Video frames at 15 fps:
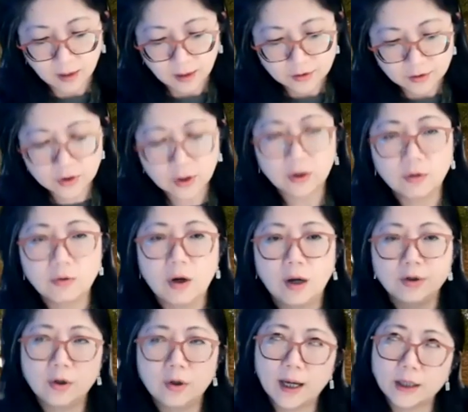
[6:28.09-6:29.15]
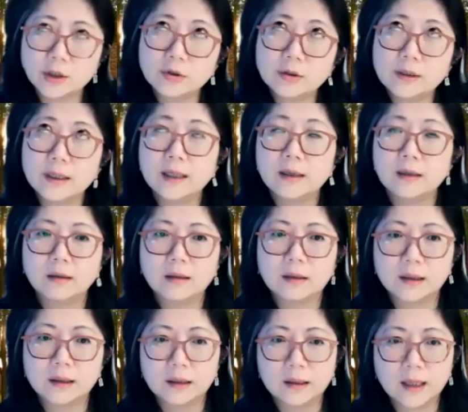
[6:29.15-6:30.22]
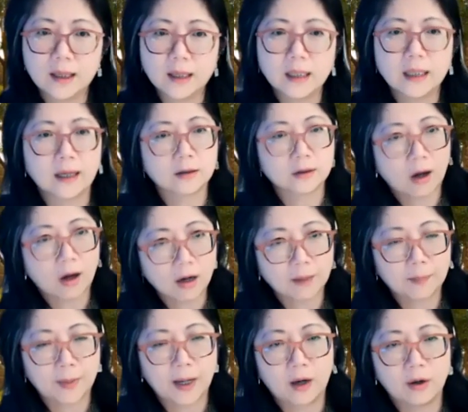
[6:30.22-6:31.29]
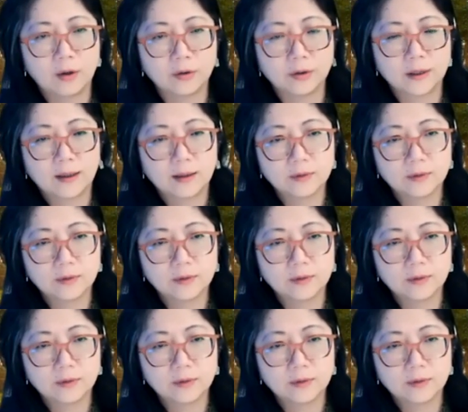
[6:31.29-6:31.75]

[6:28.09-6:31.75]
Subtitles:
So you actually think and talk about